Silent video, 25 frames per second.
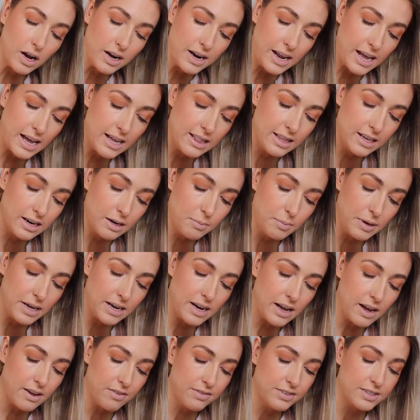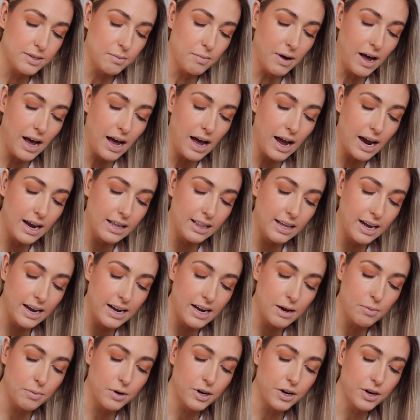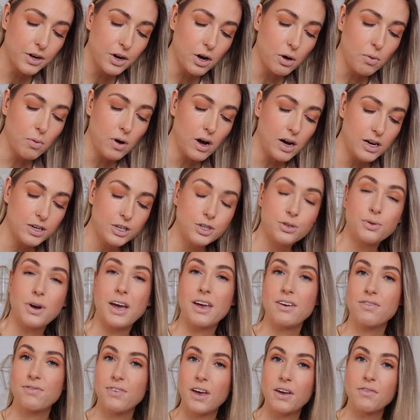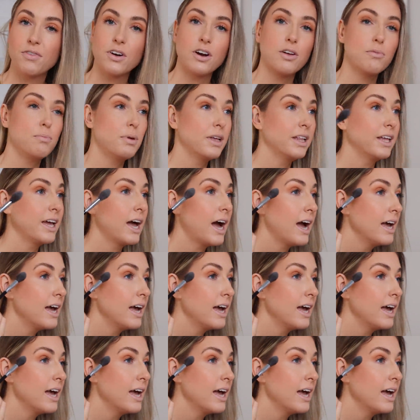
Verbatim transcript: on a little bit of some highlight and we're gonna go on to a favorite of Billie